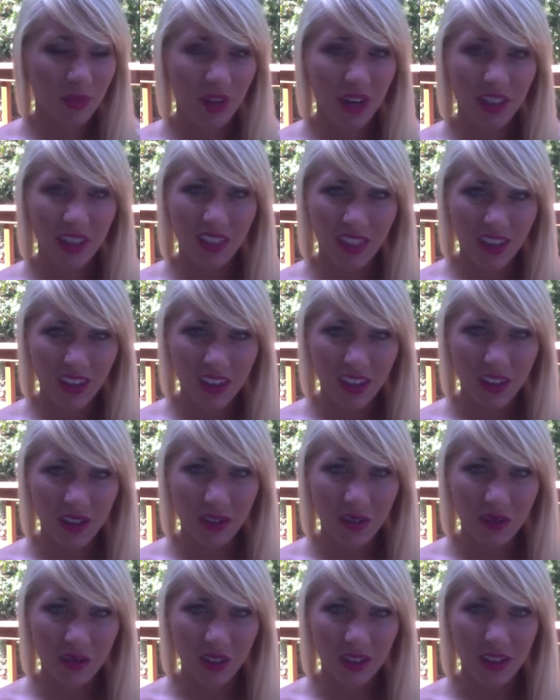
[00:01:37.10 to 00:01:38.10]
I thank
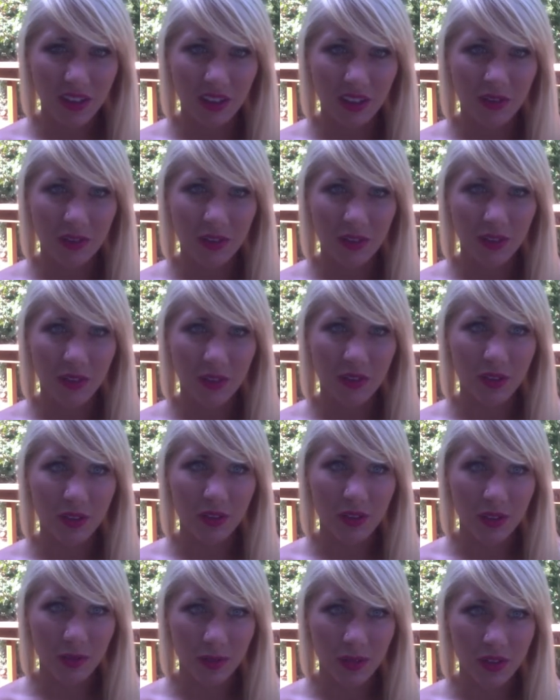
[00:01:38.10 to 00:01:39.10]
you, really, for
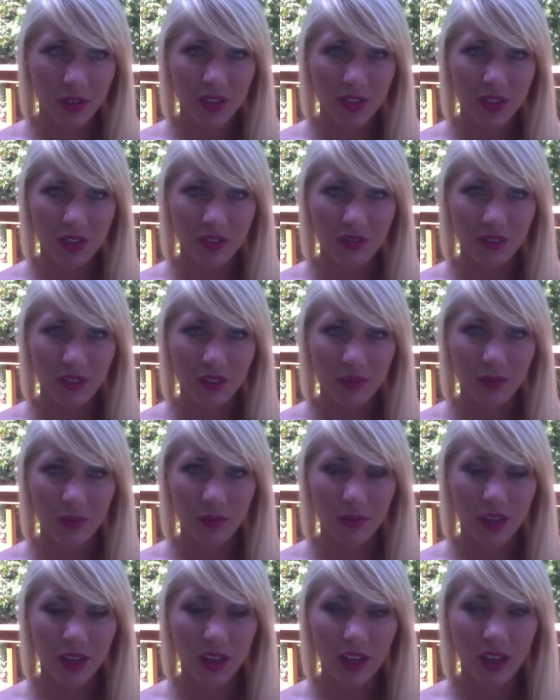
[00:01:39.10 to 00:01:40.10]
the responses you've
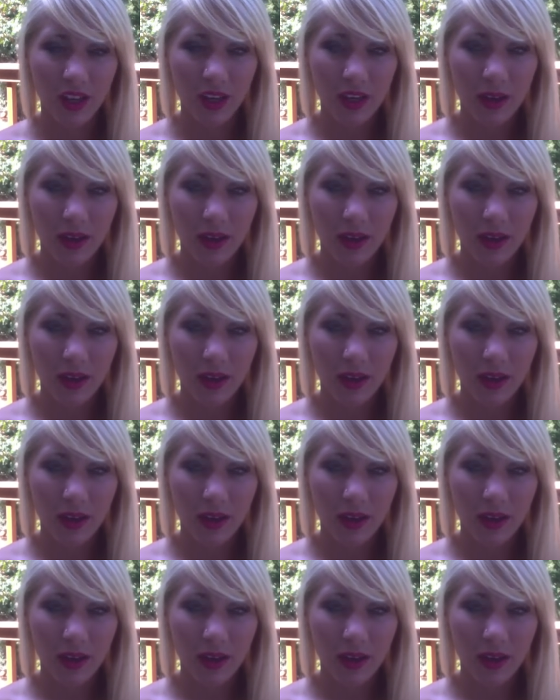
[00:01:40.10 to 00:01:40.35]
given me.